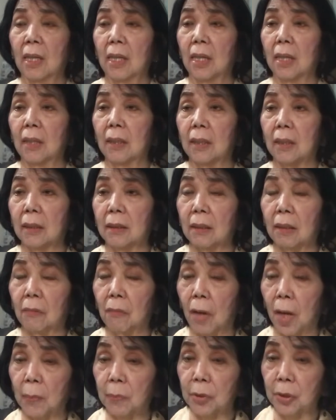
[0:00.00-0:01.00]
a
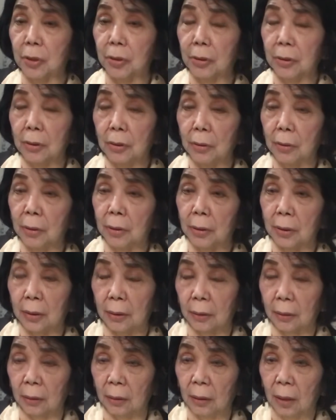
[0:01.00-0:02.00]
ruptured or
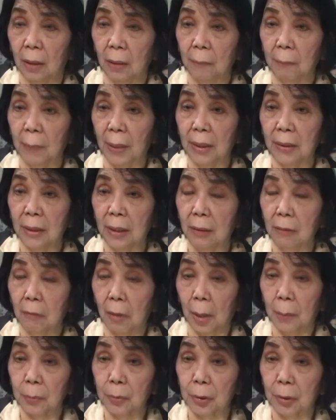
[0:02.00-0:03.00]
pending
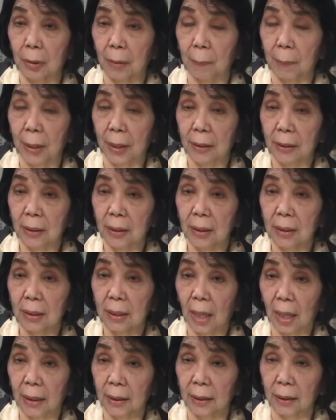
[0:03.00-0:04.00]
rupture appendix,
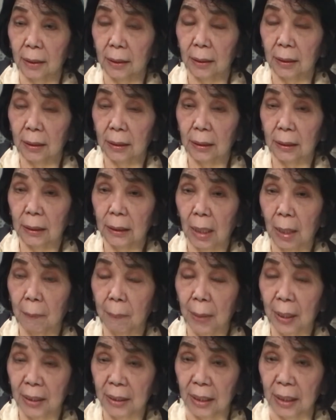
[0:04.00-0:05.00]

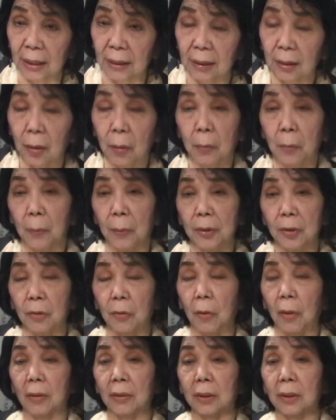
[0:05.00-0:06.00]
so what you
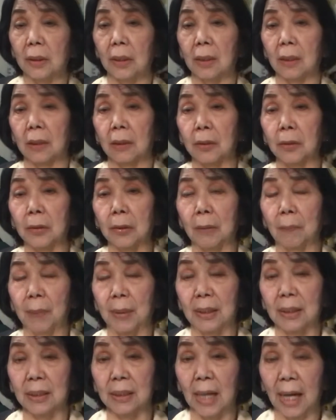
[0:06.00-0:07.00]
call it, an acute
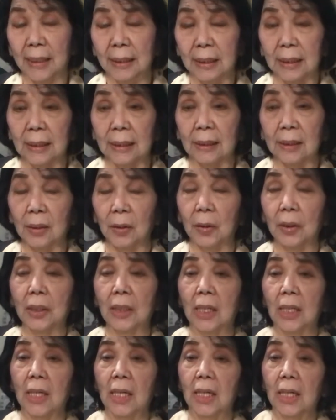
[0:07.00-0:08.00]
appendicitis, no?
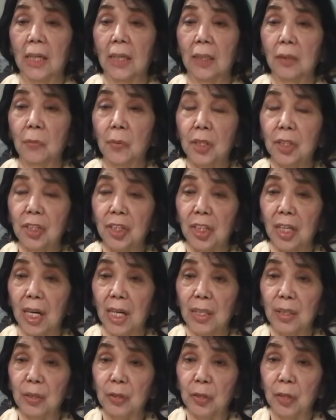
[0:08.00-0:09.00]
In which
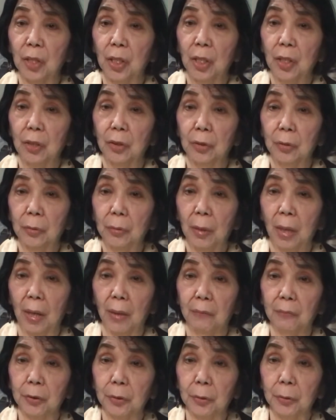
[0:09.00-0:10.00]
case you
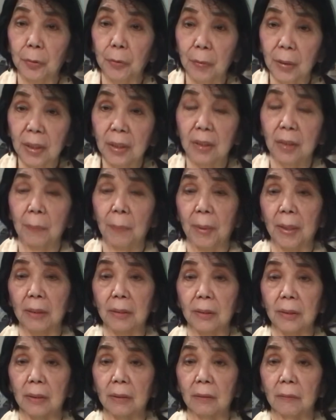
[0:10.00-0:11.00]
have to treat the
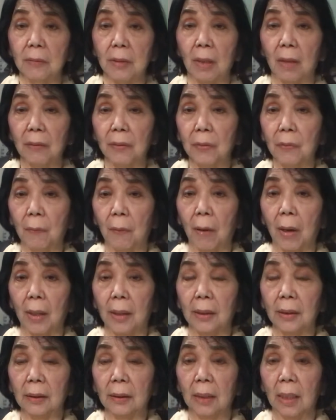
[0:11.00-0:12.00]
patient.
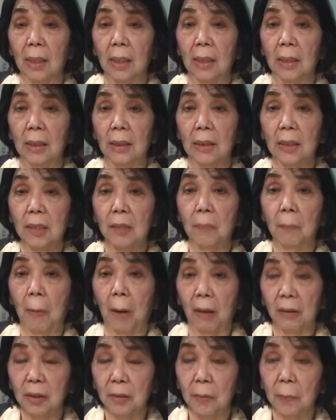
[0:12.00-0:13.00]
Otherwise, it is
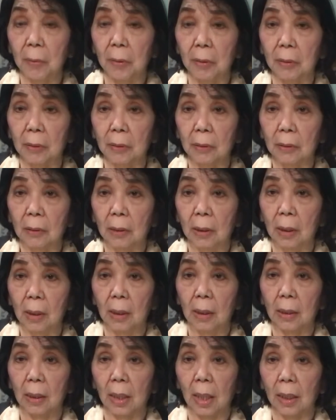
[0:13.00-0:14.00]
possible
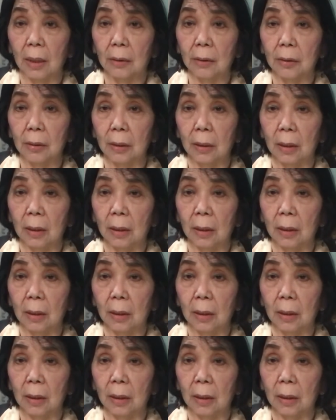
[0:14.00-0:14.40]
that